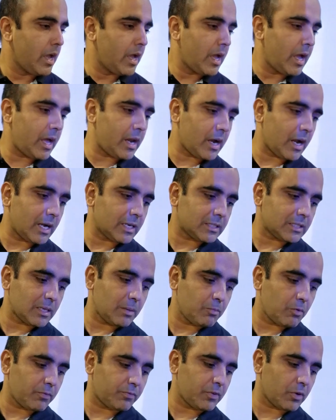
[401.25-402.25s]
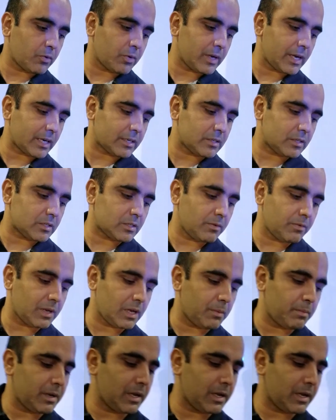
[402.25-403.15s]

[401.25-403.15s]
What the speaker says: Here are some of the connectors available